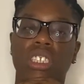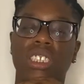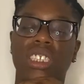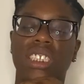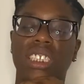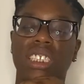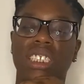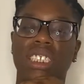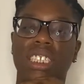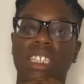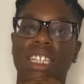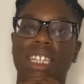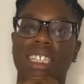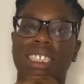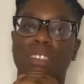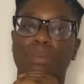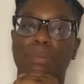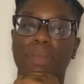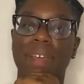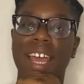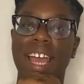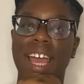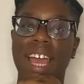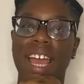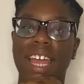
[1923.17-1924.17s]
Sissy gets
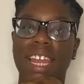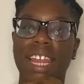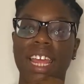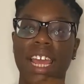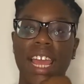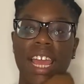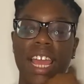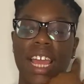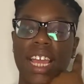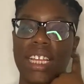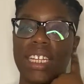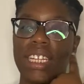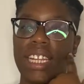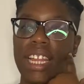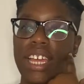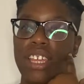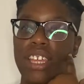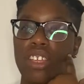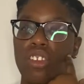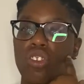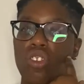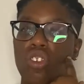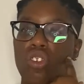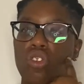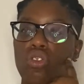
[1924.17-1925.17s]
mad and,
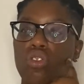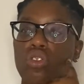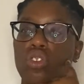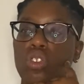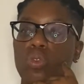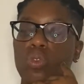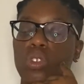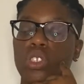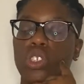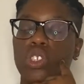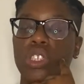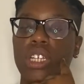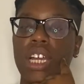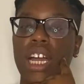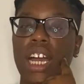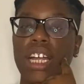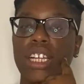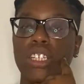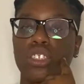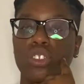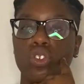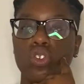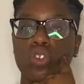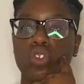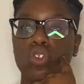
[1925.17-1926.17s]
like, you know, you do what you
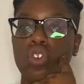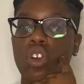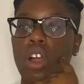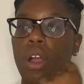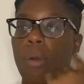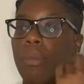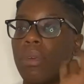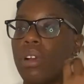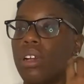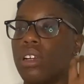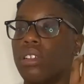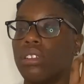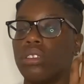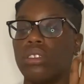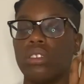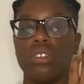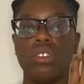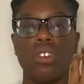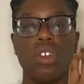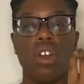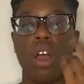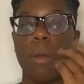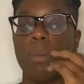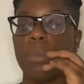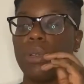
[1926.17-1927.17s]
gotta do. I'ma
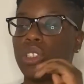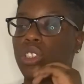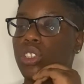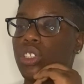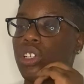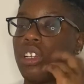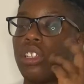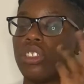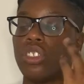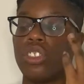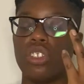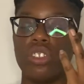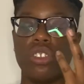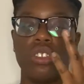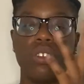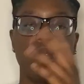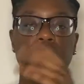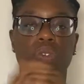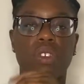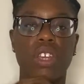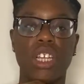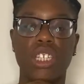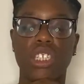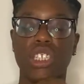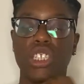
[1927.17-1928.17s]
tell her turn her
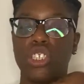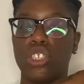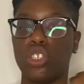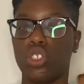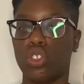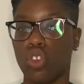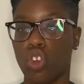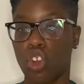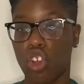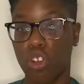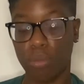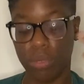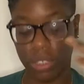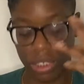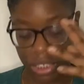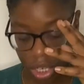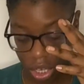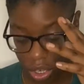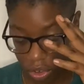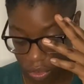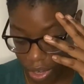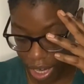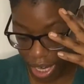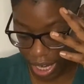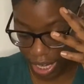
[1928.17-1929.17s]
fear. She storms
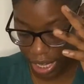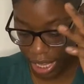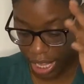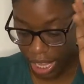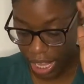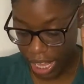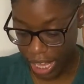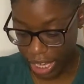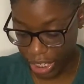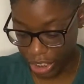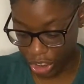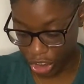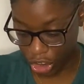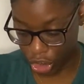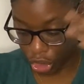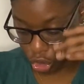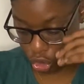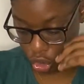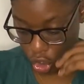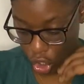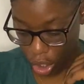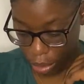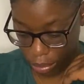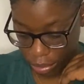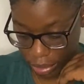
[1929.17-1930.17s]
out, right? She
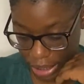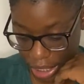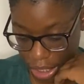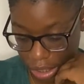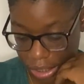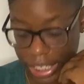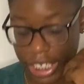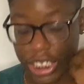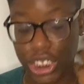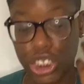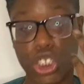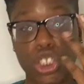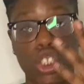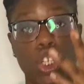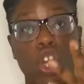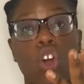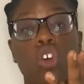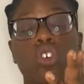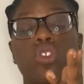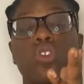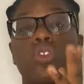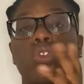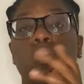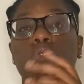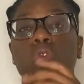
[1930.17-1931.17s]
storms out, then she
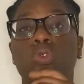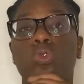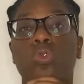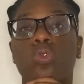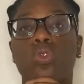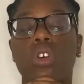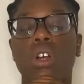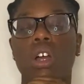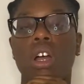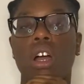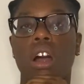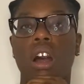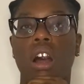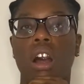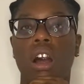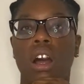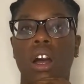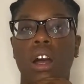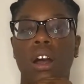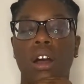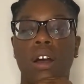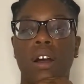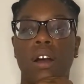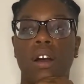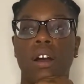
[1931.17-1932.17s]
goes to
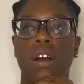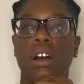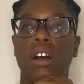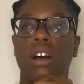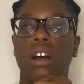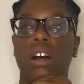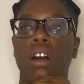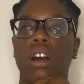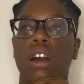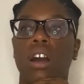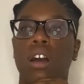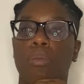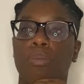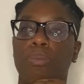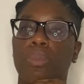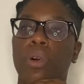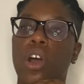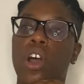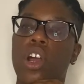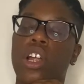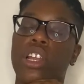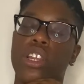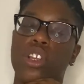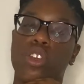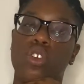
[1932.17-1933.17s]
a
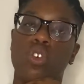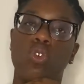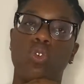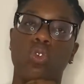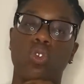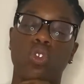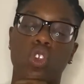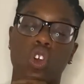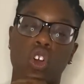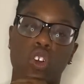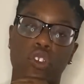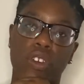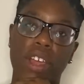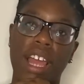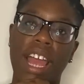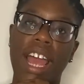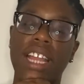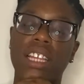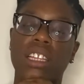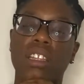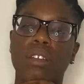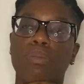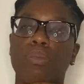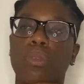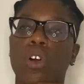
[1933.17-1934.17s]
bar to cool off.
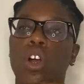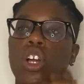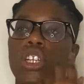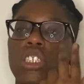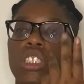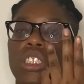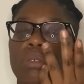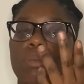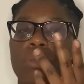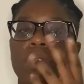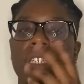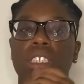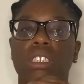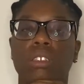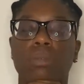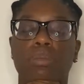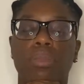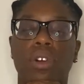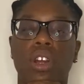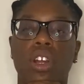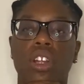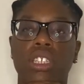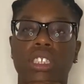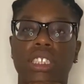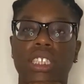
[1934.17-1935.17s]
At the bar, she meets a
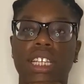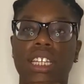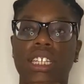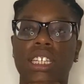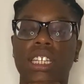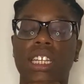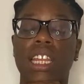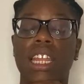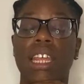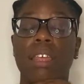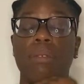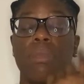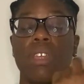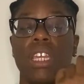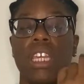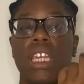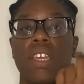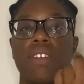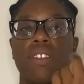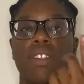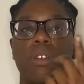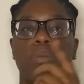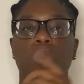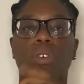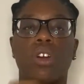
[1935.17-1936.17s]
bartender named
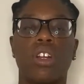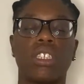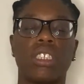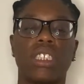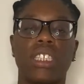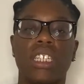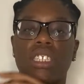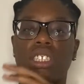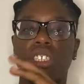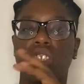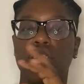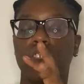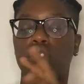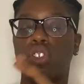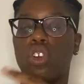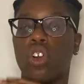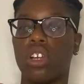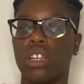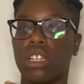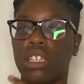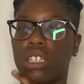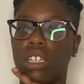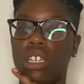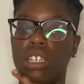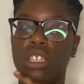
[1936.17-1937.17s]
Eve. The bartender's
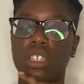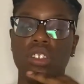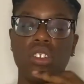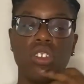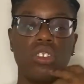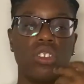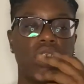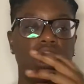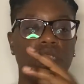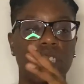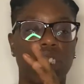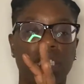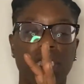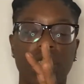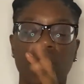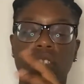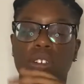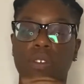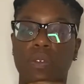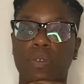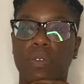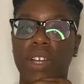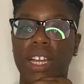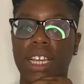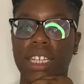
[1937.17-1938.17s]
talking to her. You know, Sissy a
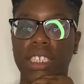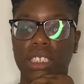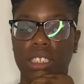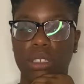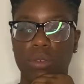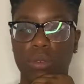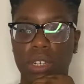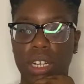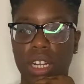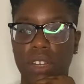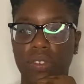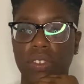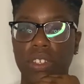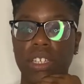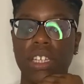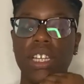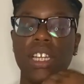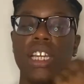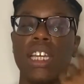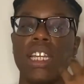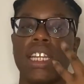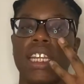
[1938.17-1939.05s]
little feisty, whatever.